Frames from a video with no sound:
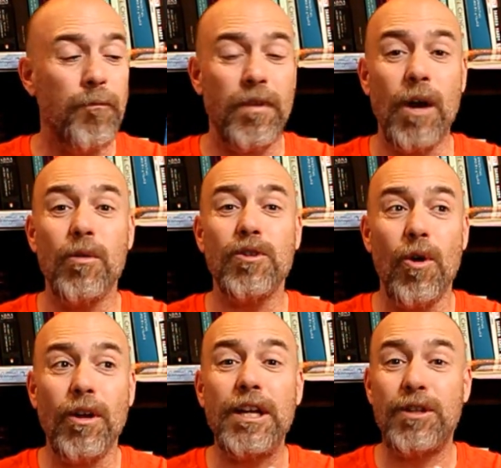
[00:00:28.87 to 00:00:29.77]
there was
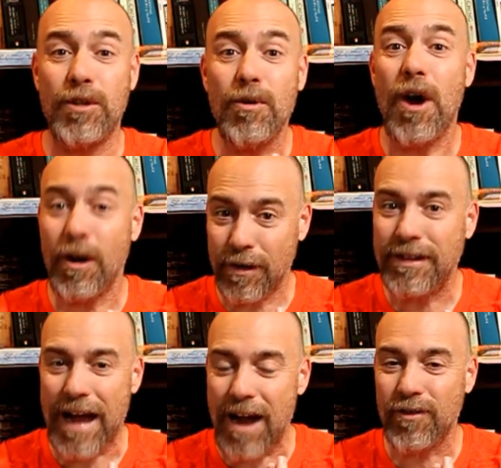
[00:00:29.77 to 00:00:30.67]
only
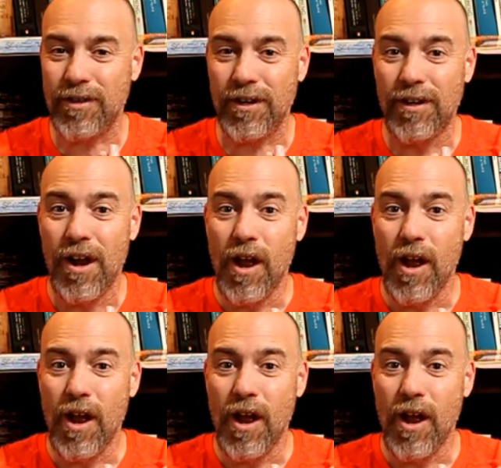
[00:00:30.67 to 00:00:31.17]
200,000